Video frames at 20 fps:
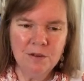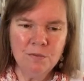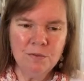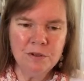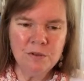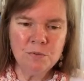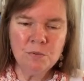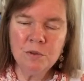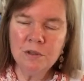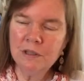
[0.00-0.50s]

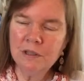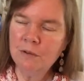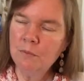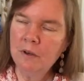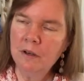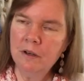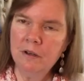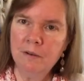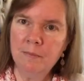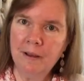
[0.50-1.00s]
was really
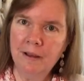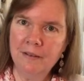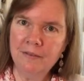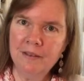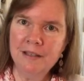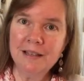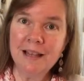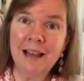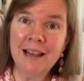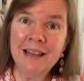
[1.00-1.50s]
weird about
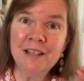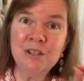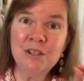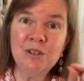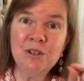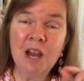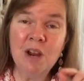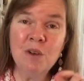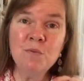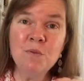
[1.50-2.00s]
this. I
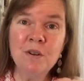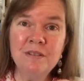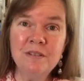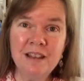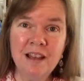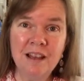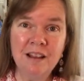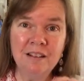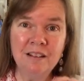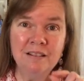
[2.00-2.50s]
wrote
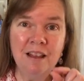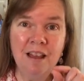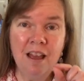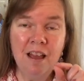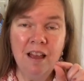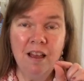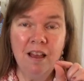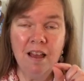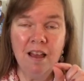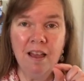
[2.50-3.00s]
down,
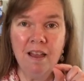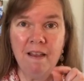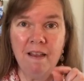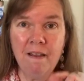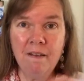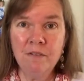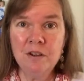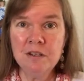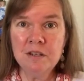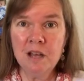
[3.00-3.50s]

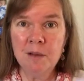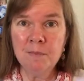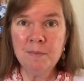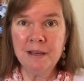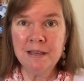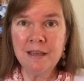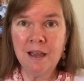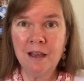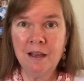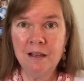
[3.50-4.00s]
every time I
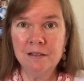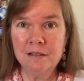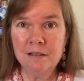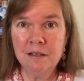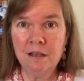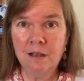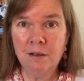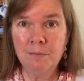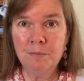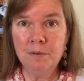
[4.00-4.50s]
gassed
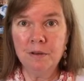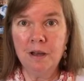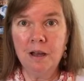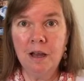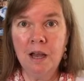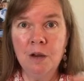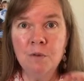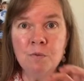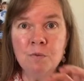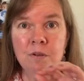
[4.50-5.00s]
up,
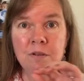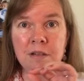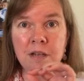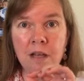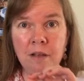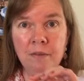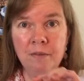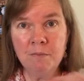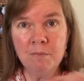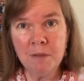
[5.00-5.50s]
I wrote
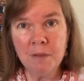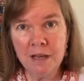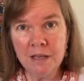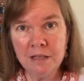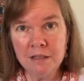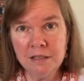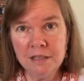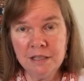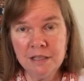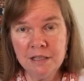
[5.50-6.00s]
down the
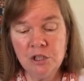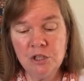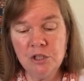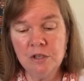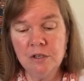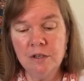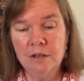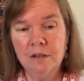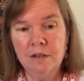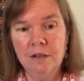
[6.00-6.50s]
mileage.
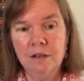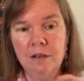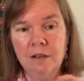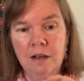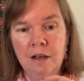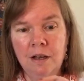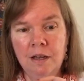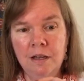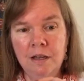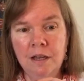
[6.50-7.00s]

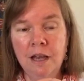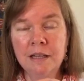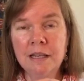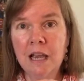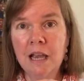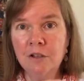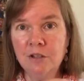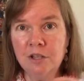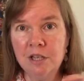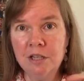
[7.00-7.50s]
I
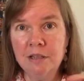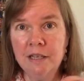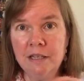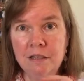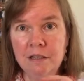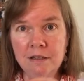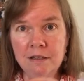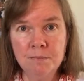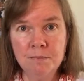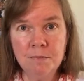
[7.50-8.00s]

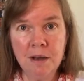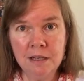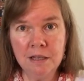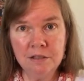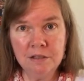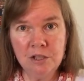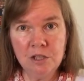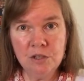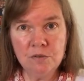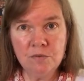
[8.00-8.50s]
calculated the
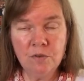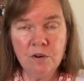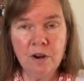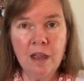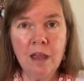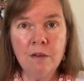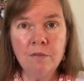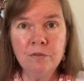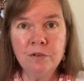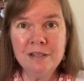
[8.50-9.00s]
mileage for
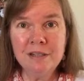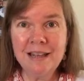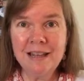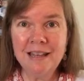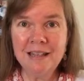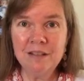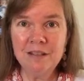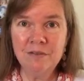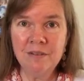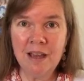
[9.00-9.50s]
every
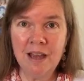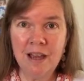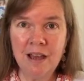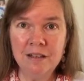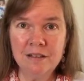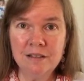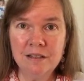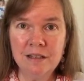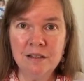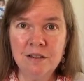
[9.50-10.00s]
tank of
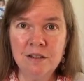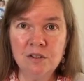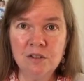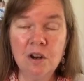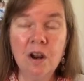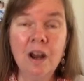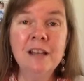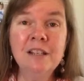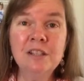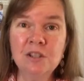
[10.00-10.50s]
gas in this
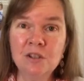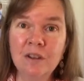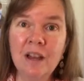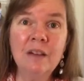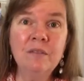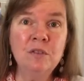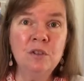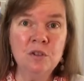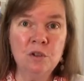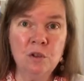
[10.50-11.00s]
car. I still
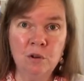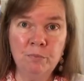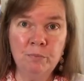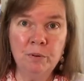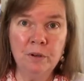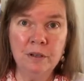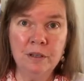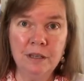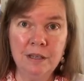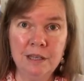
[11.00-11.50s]
have the
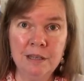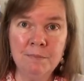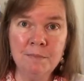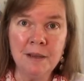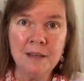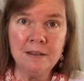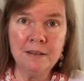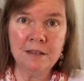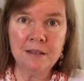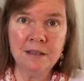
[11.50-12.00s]
notebook in my
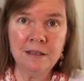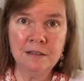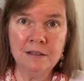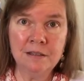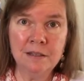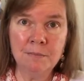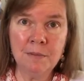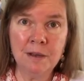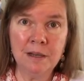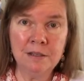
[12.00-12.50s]
things,
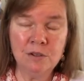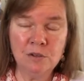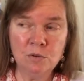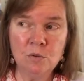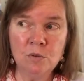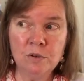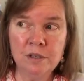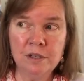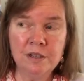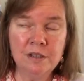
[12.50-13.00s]
in my
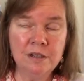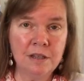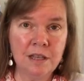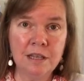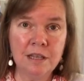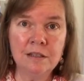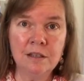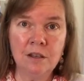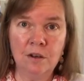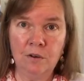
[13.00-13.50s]
storage
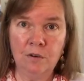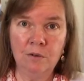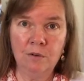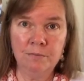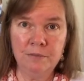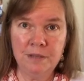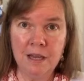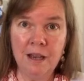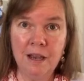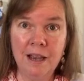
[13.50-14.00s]
things at home.
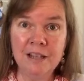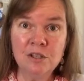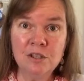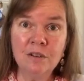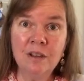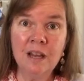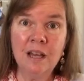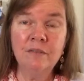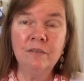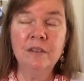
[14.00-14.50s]
Yeah,
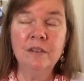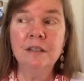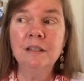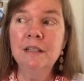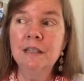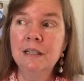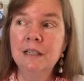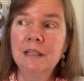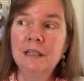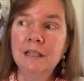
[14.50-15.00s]

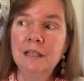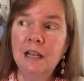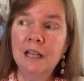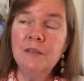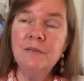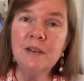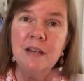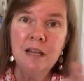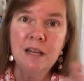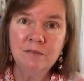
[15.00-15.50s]
I
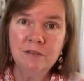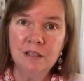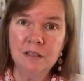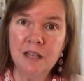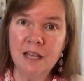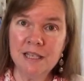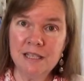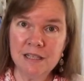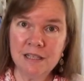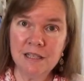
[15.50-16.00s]
even have the
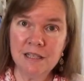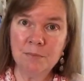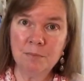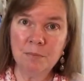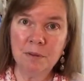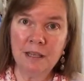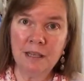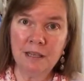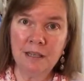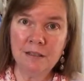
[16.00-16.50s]
license
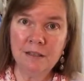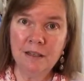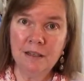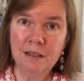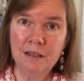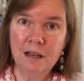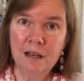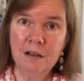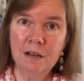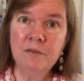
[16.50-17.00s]
plate
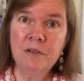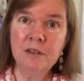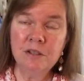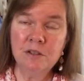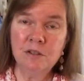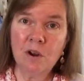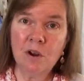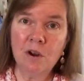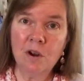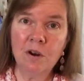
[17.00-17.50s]
of this
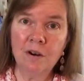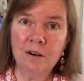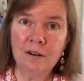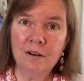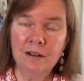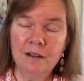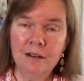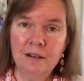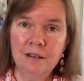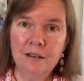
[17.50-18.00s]
car.
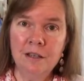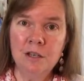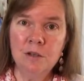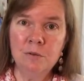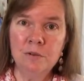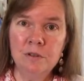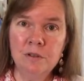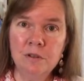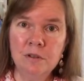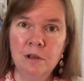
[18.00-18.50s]
It
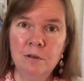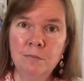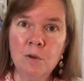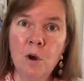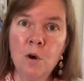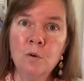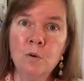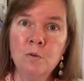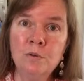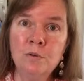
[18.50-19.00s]
was
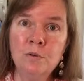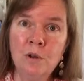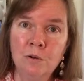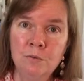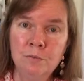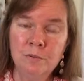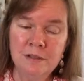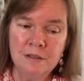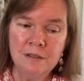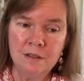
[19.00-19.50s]
Odo,
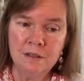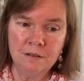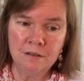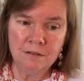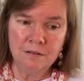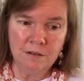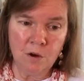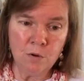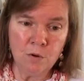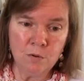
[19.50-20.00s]
was the
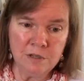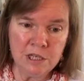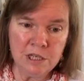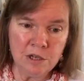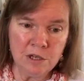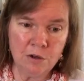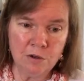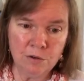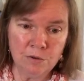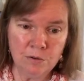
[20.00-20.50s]

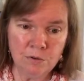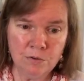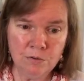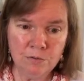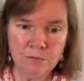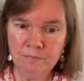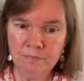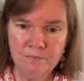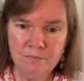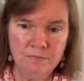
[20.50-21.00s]
ODO,
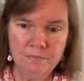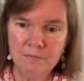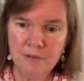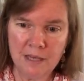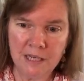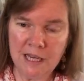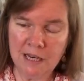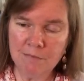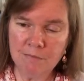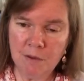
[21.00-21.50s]
I
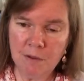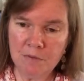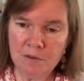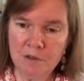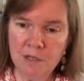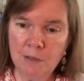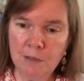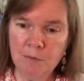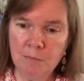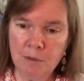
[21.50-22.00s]
can't remember the
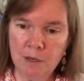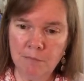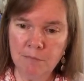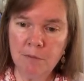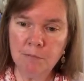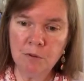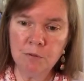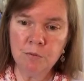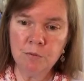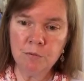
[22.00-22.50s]
number, but I
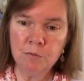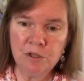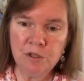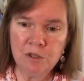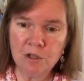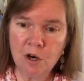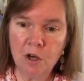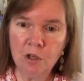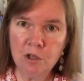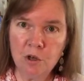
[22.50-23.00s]
remember we used to
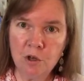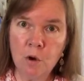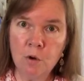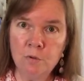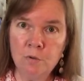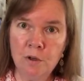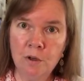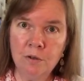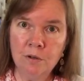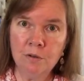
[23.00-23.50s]
call it
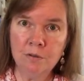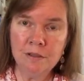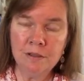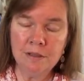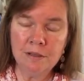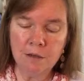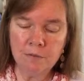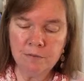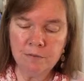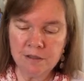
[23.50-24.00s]
Odo because
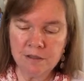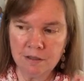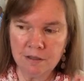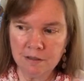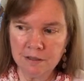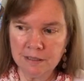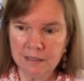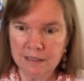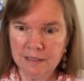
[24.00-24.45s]
that was the